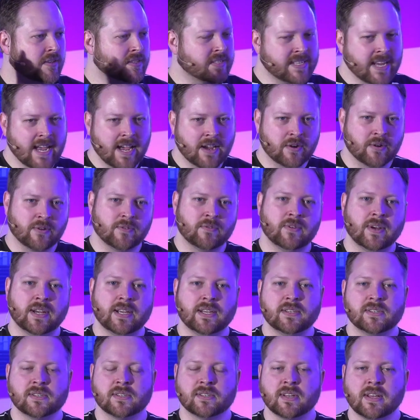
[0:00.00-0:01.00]

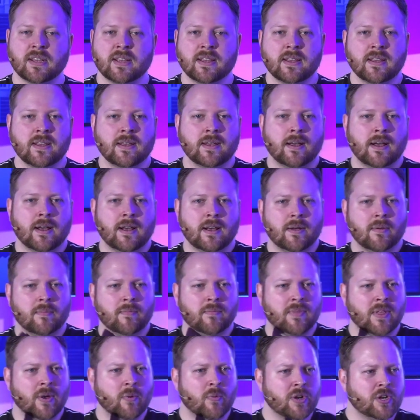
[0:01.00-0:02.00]
sacrifice,
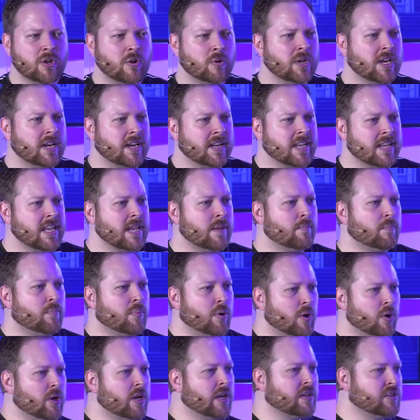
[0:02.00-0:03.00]
that we don't need to keep
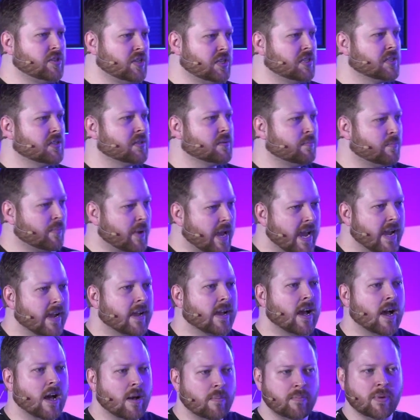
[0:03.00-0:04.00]
putting Jesus
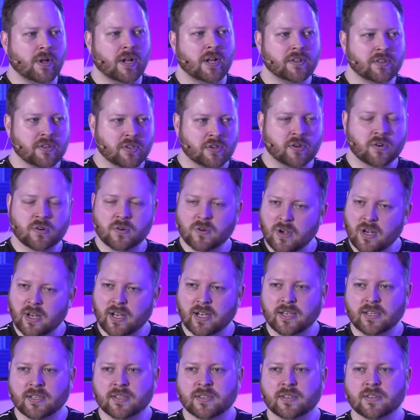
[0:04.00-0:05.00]
back up on the
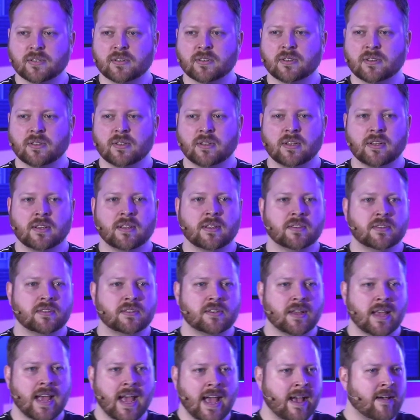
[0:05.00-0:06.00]
cross
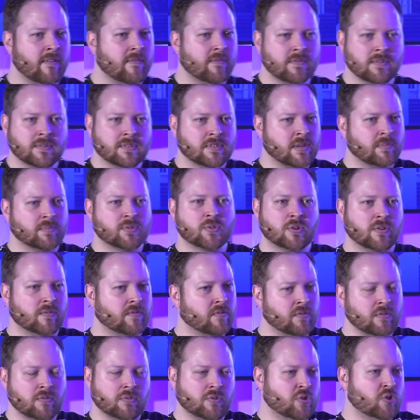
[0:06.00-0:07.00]
to have some sort
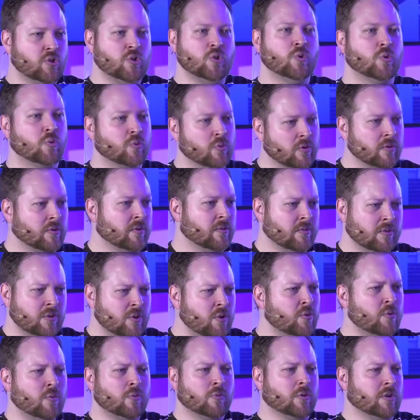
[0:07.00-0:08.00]
of new
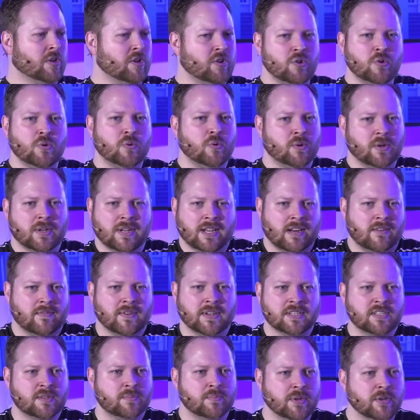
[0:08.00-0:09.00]
renewed kind
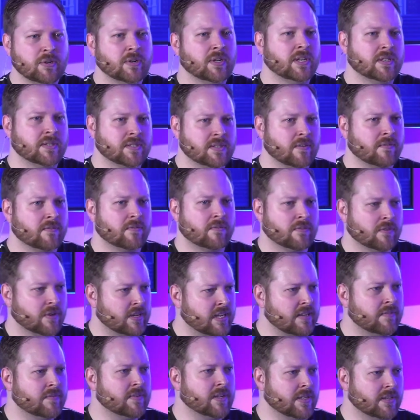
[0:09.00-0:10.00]
of experience of
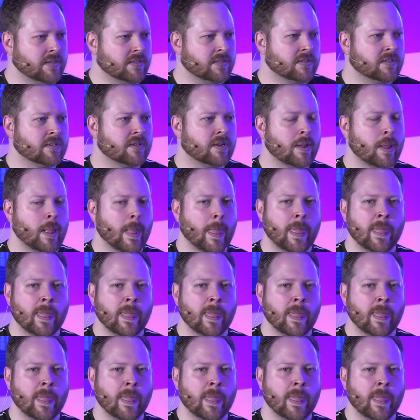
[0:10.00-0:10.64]
forgiveness.